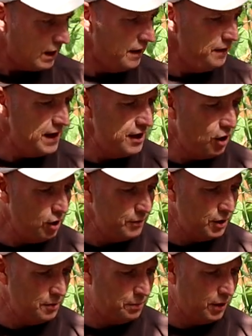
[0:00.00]
And then I'm
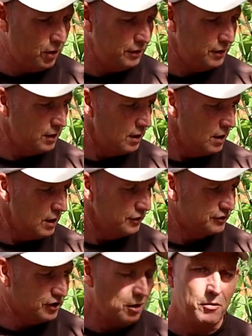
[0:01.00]
going to plant
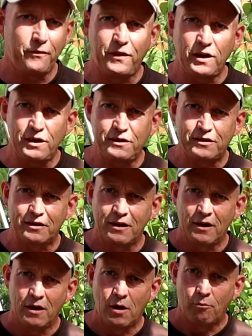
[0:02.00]
some of these
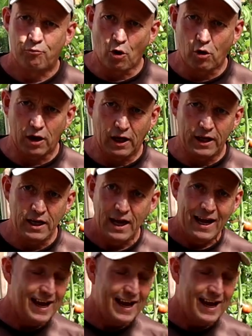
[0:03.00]
broccoli